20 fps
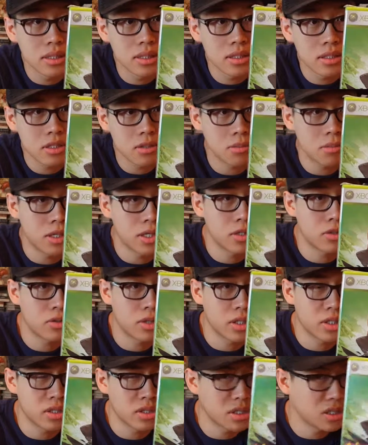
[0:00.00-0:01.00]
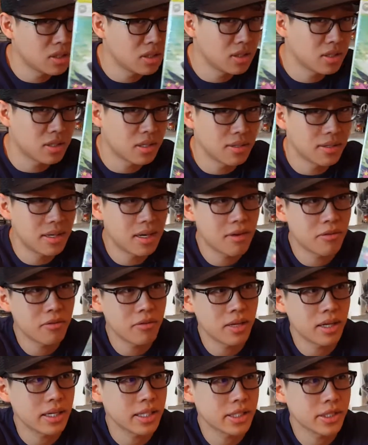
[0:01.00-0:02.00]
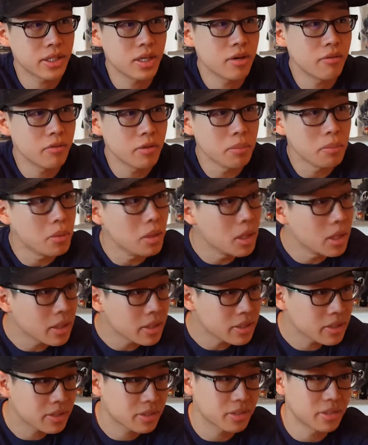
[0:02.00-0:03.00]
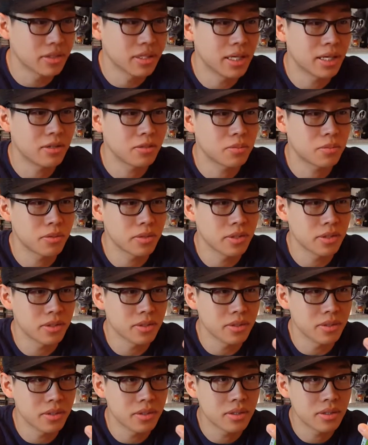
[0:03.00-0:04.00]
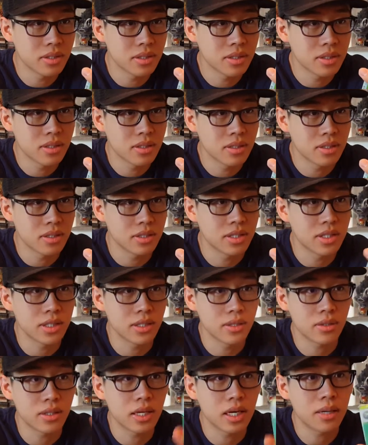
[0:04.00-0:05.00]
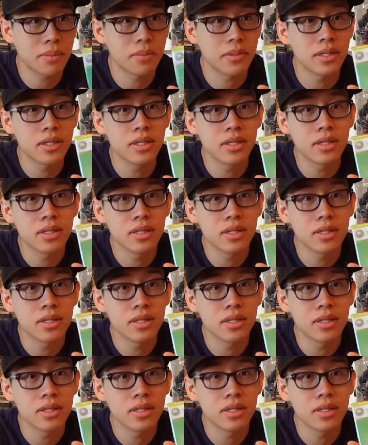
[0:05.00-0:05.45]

Somebody's trying to sell this online for like $70, so that was pretty cool. A sealed copy.